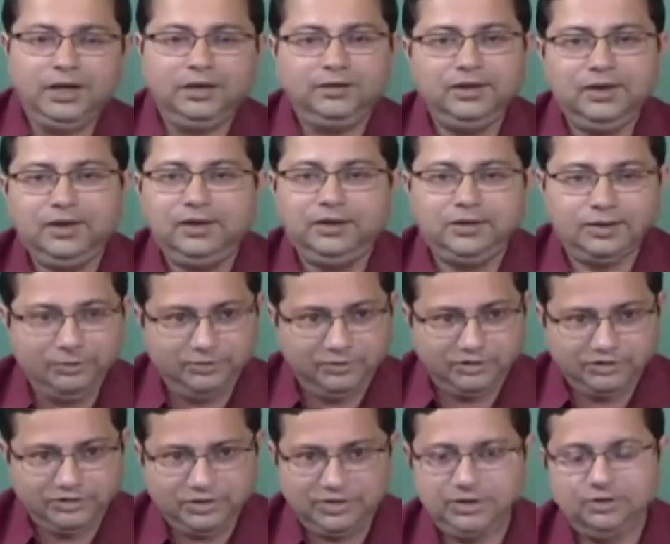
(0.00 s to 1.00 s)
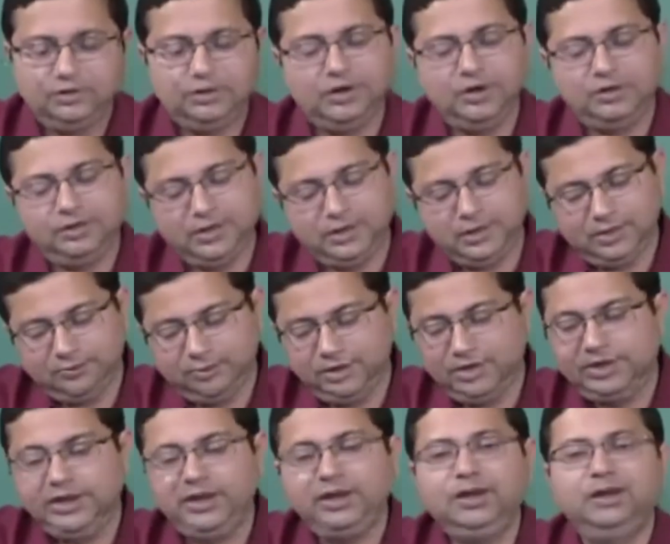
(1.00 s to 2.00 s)
cut the combustion or
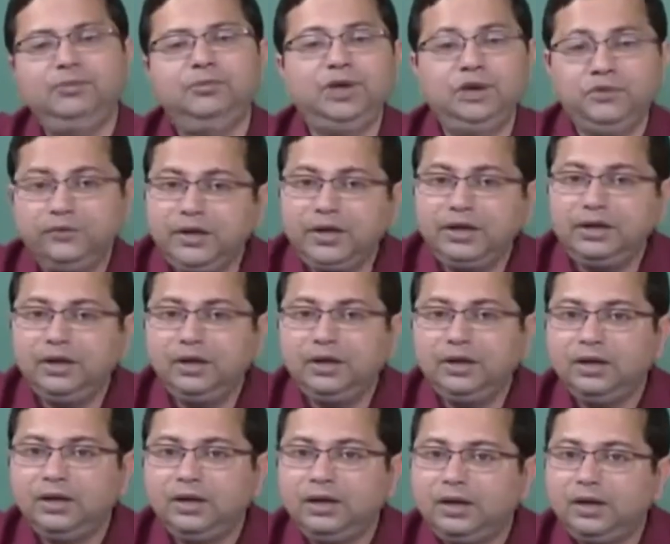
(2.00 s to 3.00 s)
the burning in between,